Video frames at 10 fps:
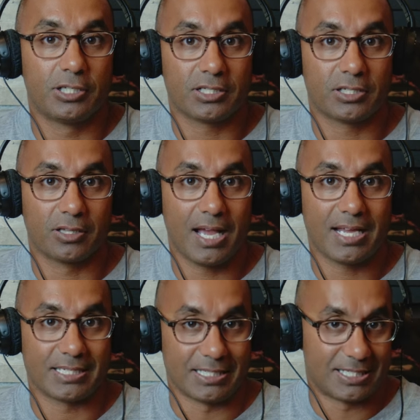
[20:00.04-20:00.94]
adjust their
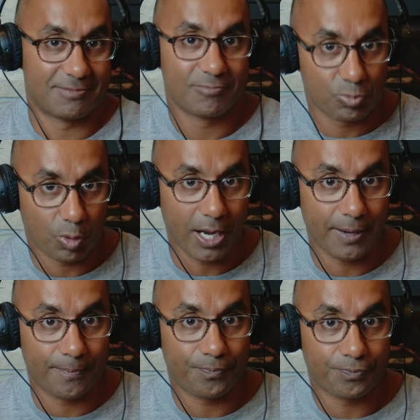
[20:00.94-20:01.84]
glasses,
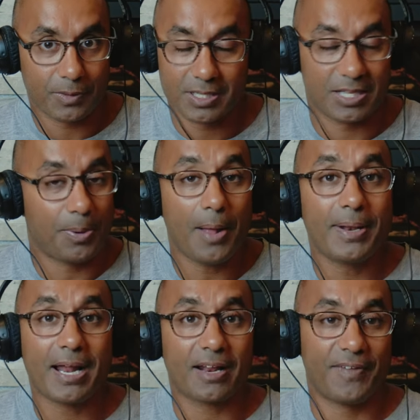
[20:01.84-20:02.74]
right? They're
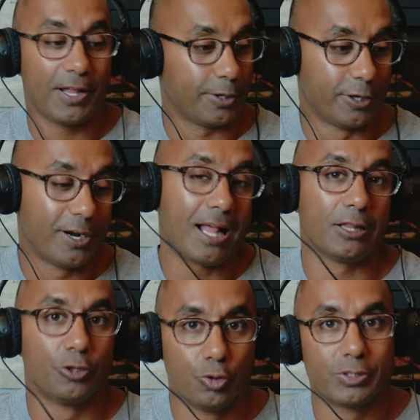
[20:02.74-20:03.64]
probably not going to value you. You're
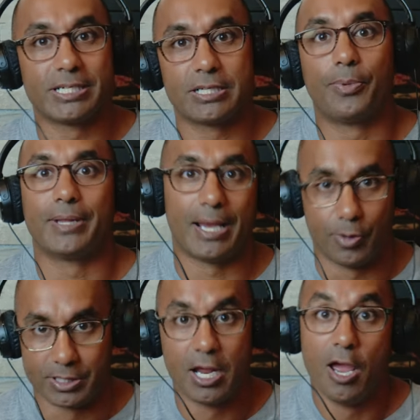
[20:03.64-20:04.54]
not losing someone that
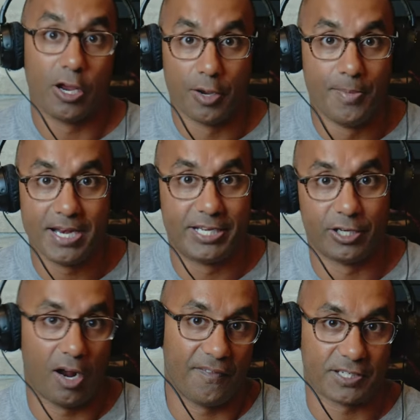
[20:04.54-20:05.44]
was committed to
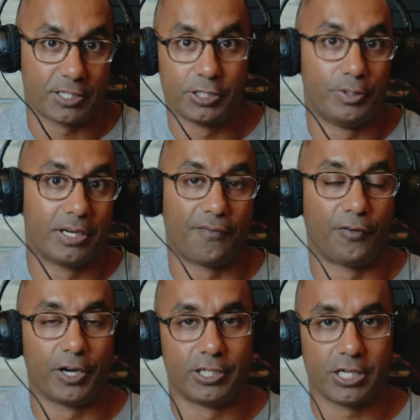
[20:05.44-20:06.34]
your office because you did a
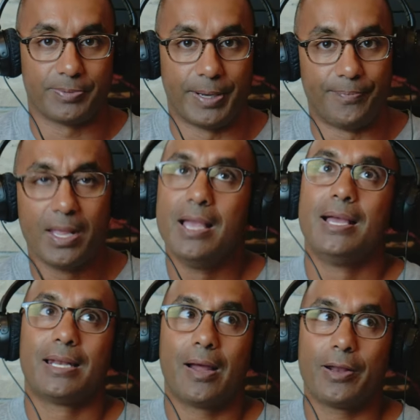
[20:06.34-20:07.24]
free adjustment.
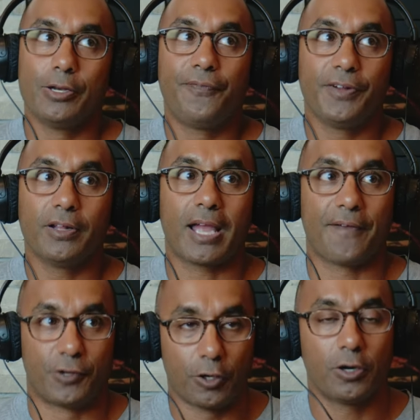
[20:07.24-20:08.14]
Now, I do feel like
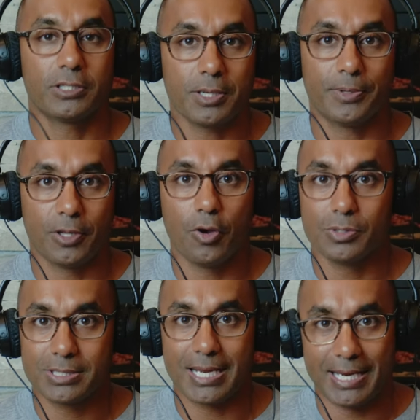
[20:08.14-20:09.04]
I've turned some of
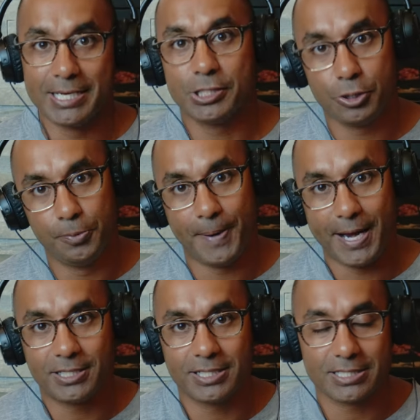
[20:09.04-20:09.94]
those into
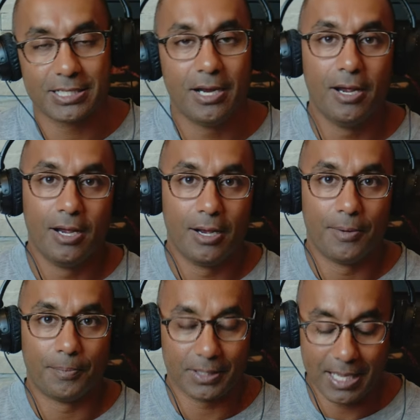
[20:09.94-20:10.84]
patients,
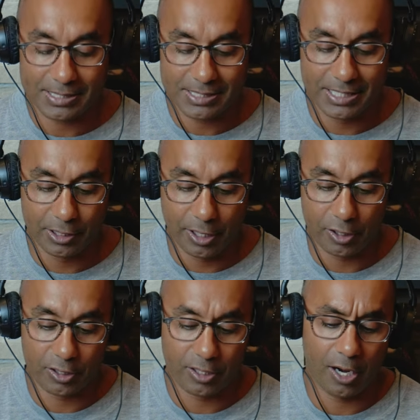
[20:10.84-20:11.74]
but that's neither
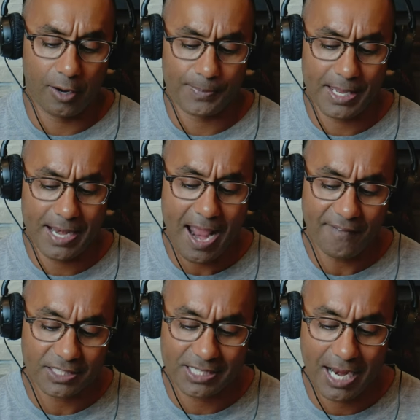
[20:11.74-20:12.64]
here nor there. And
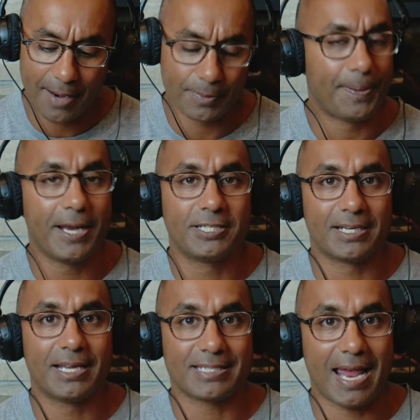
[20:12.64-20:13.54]
half the time, the
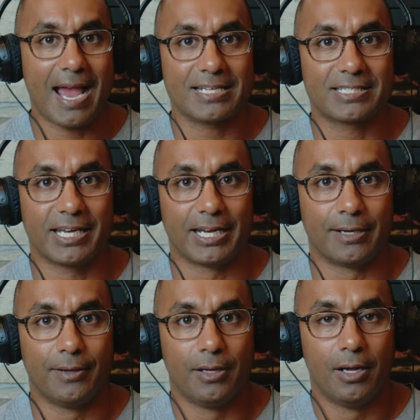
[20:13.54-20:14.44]
patient is asking,